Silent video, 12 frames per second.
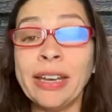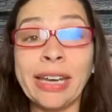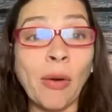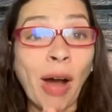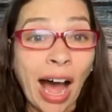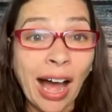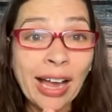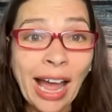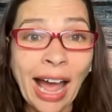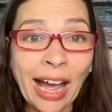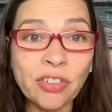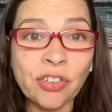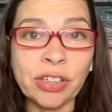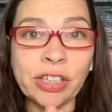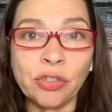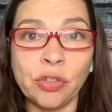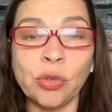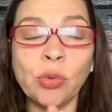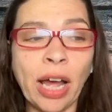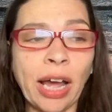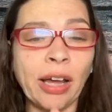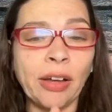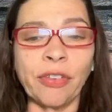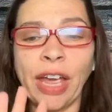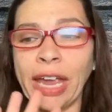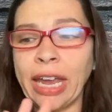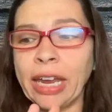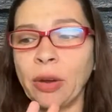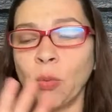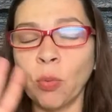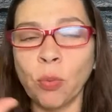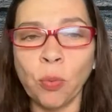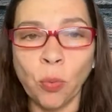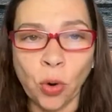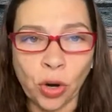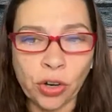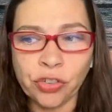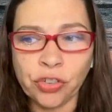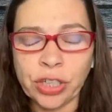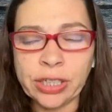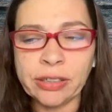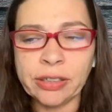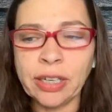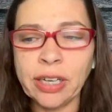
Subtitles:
Now, I actually do have a worksheet.